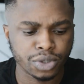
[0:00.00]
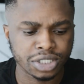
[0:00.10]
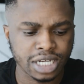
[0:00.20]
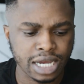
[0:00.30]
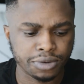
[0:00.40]
You want
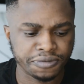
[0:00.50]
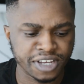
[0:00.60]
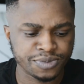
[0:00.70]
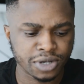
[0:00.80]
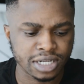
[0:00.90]
to check out
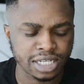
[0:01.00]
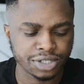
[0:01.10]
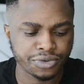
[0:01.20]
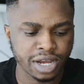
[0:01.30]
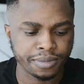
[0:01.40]
Facebook and
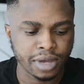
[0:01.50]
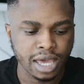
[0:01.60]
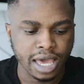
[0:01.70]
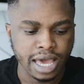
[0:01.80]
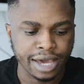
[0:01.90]
Instagram,
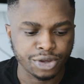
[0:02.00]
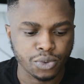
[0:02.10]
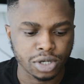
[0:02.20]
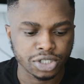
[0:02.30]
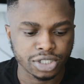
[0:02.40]
and
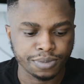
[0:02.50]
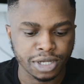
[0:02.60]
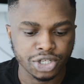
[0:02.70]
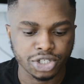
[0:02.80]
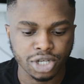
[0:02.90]
you want to
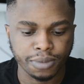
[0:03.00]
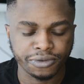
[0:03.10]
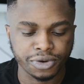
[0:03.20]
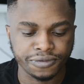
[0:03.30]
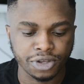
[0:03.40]
submit your shop
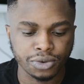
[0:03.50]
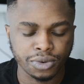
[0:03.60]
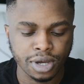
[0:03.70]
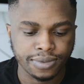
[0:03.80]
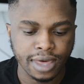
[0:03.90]
for
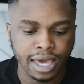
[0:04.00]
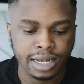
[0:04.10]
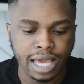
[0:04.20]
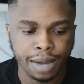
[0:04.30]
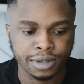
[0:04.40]
review, and
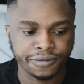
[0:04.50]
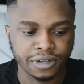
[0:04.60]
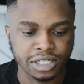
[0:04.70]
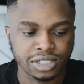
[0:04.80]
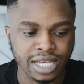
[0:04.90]
then I'm going to finish